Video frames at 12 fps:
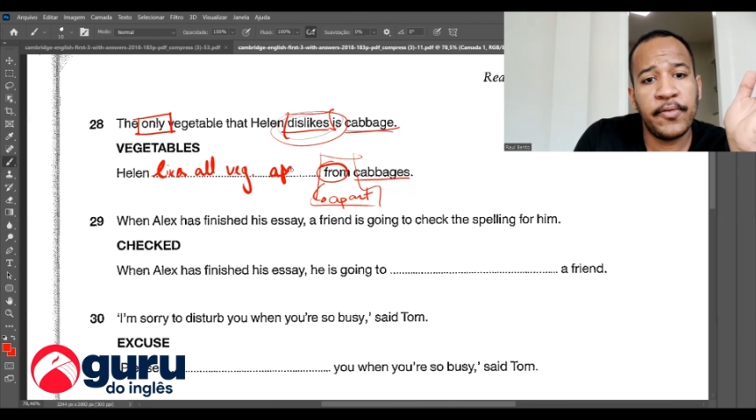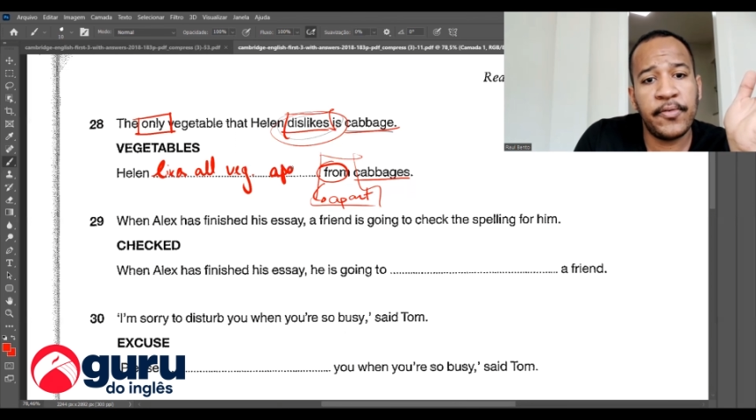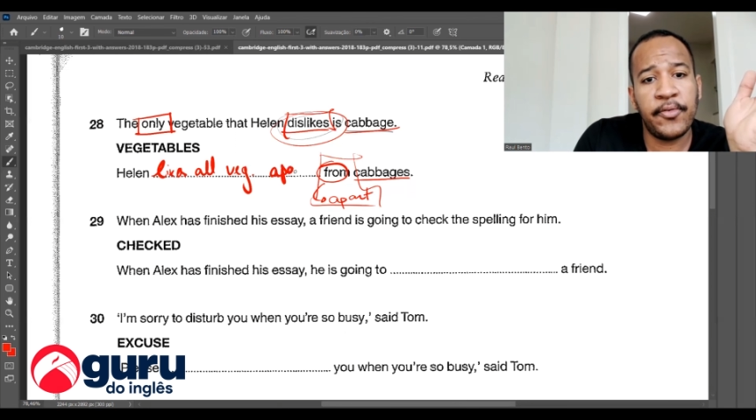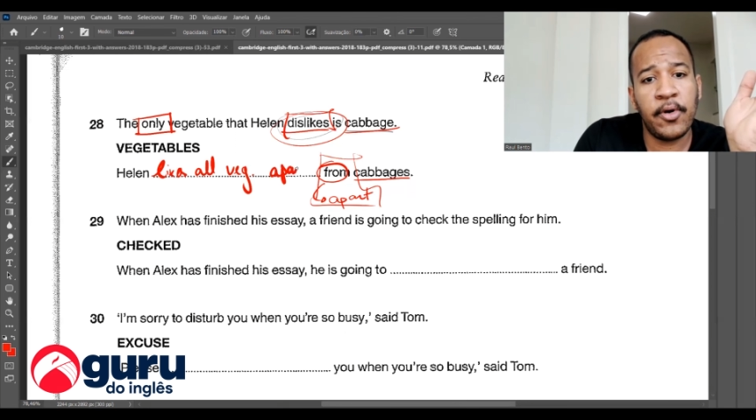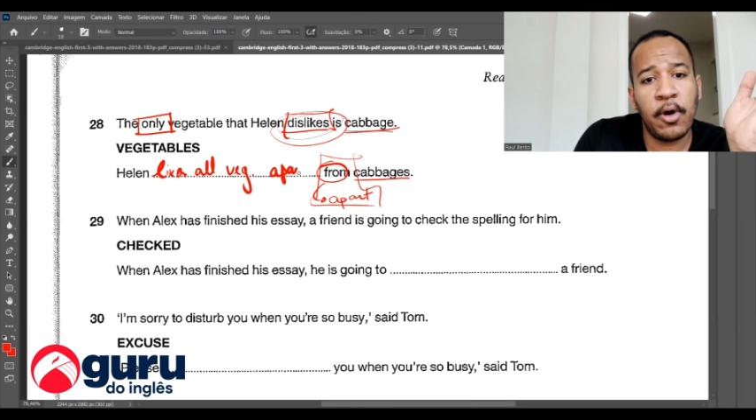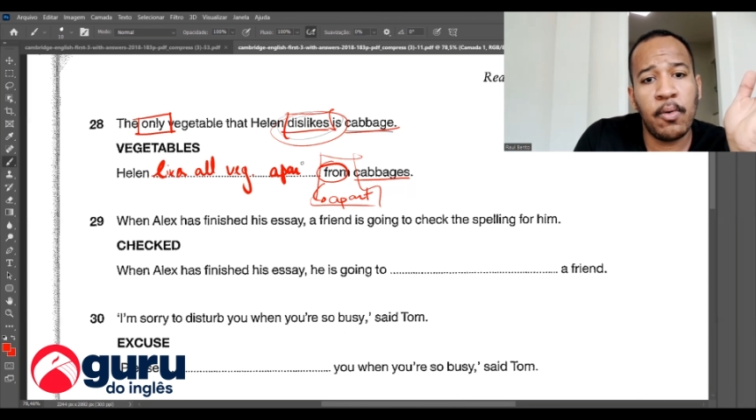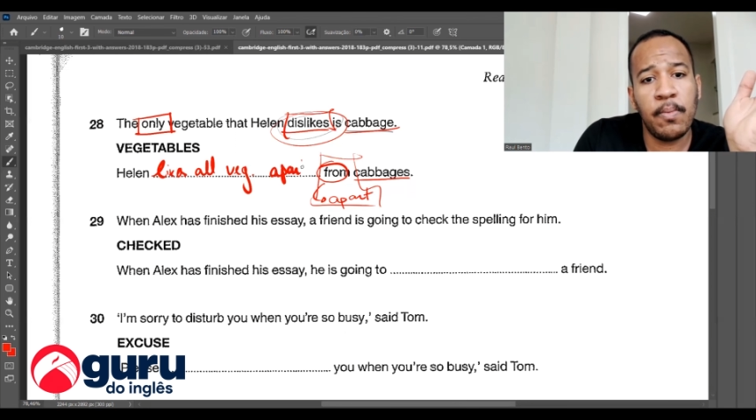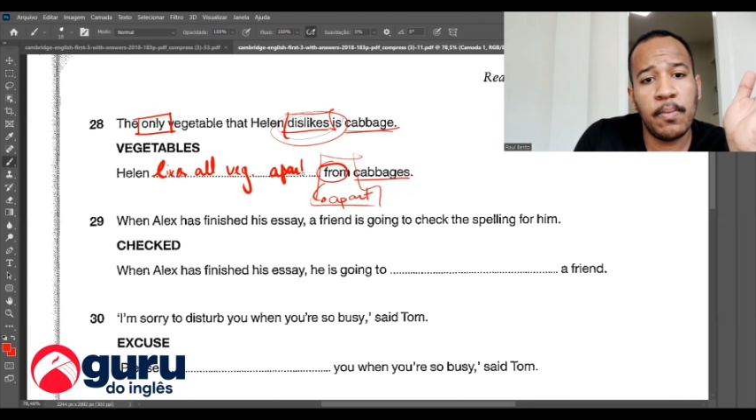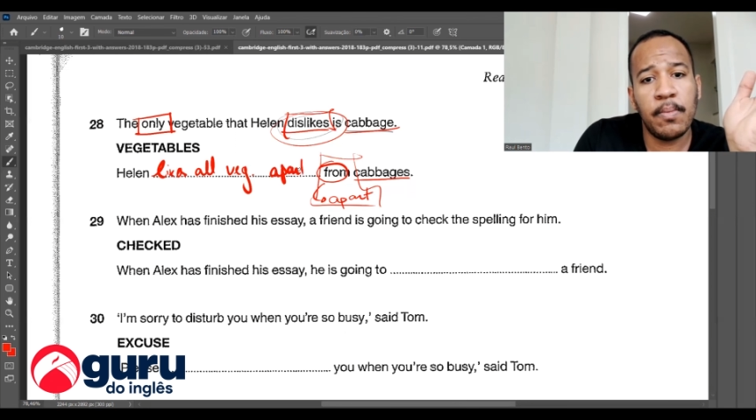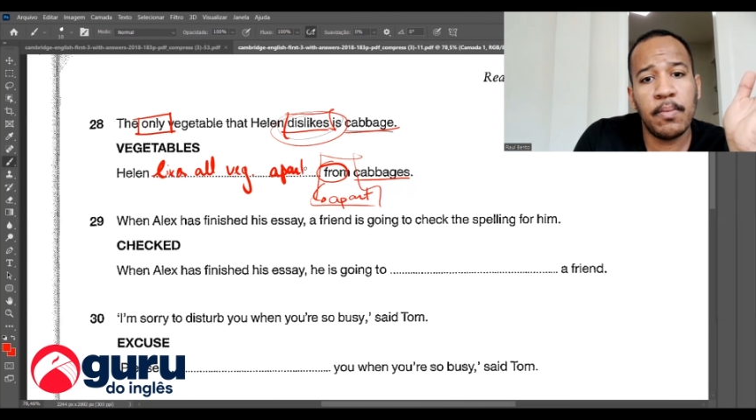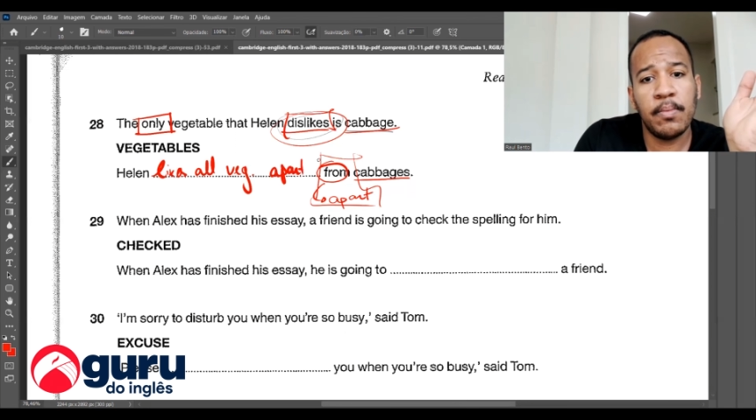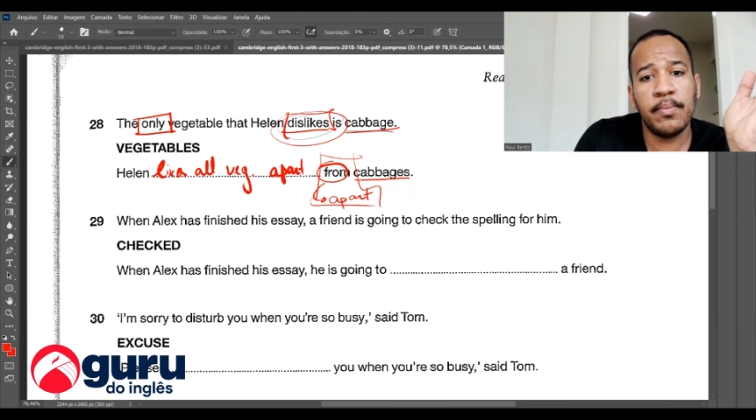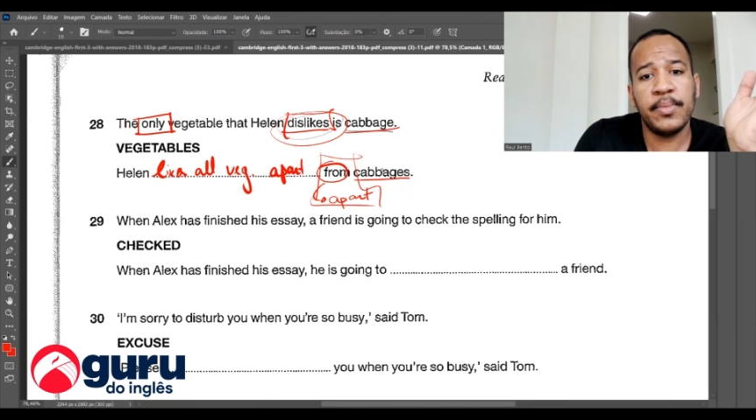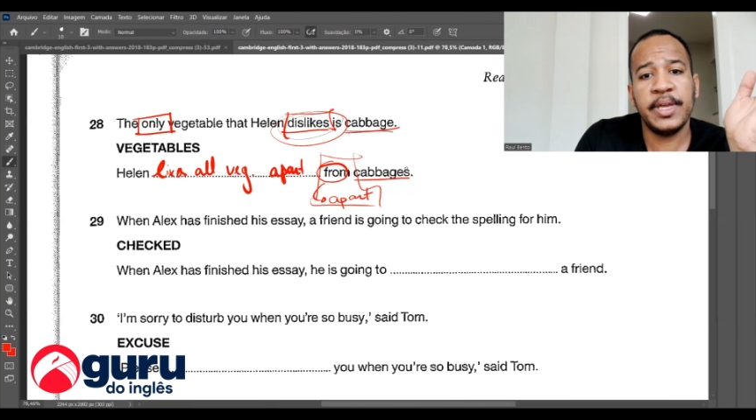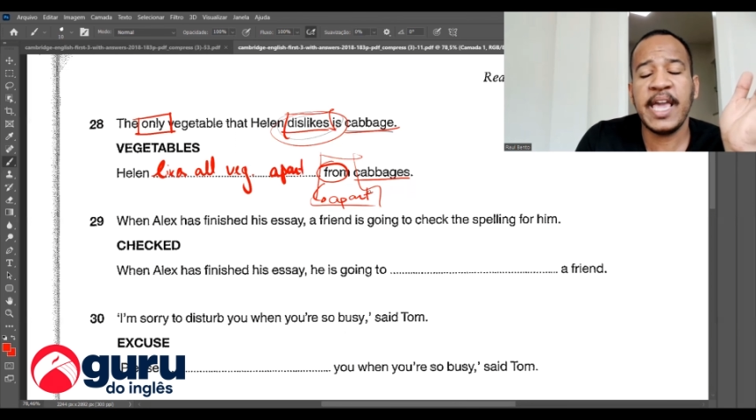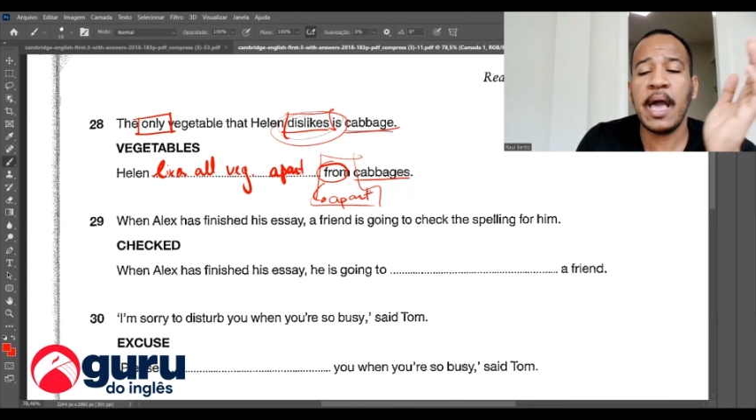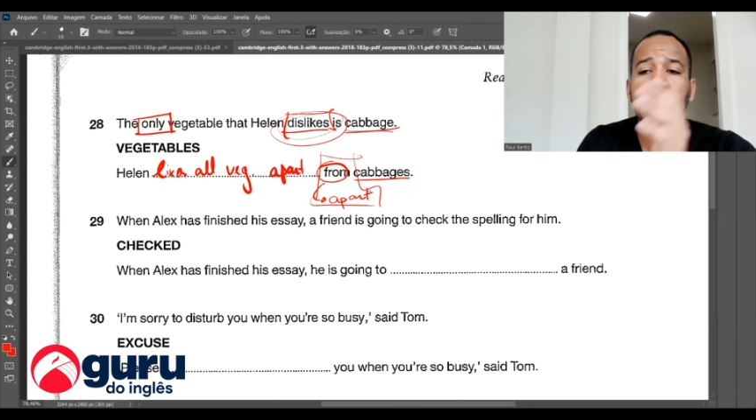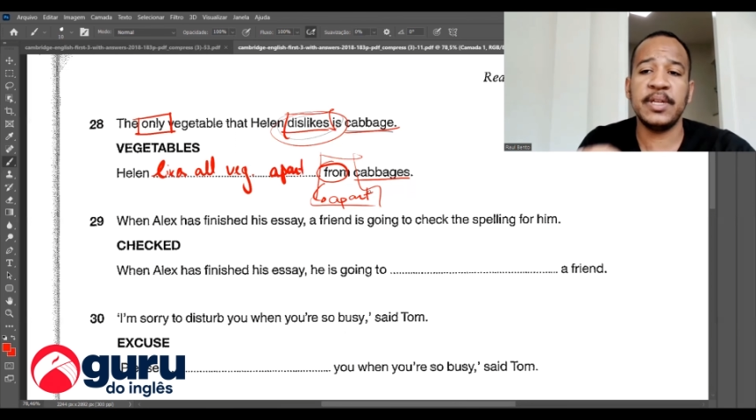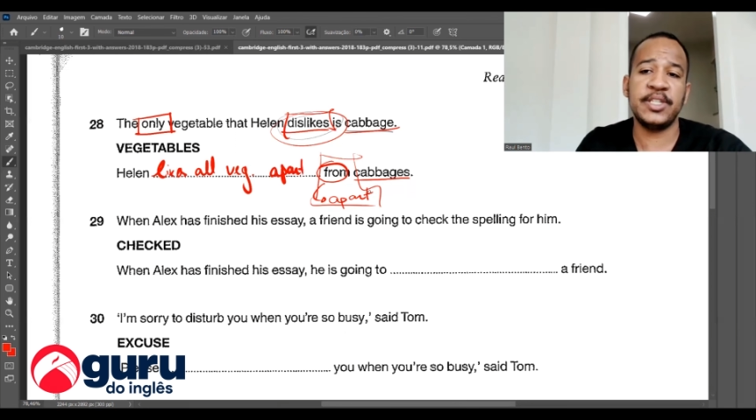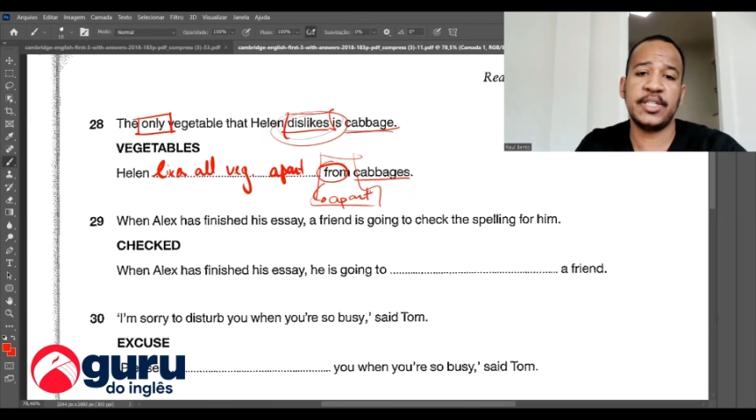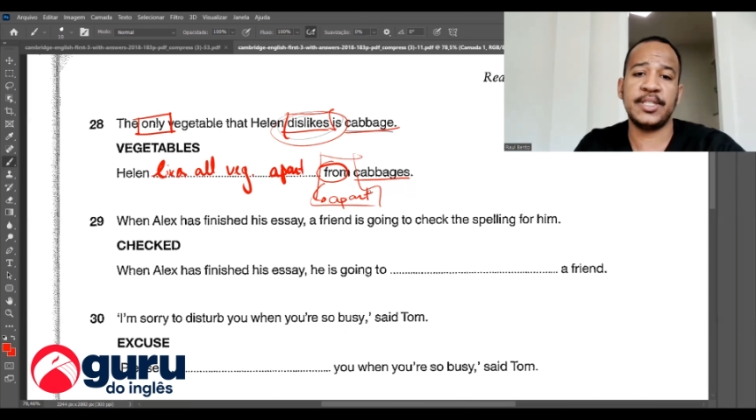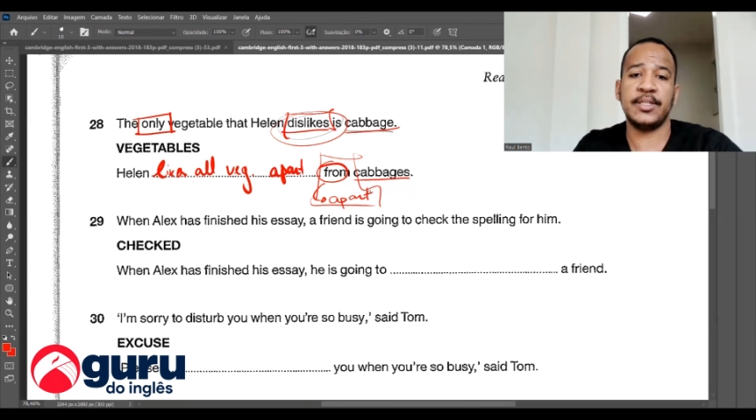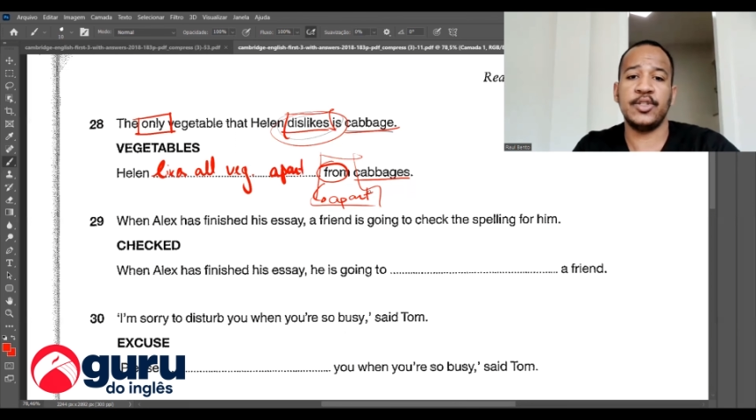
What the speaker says: from cabbages.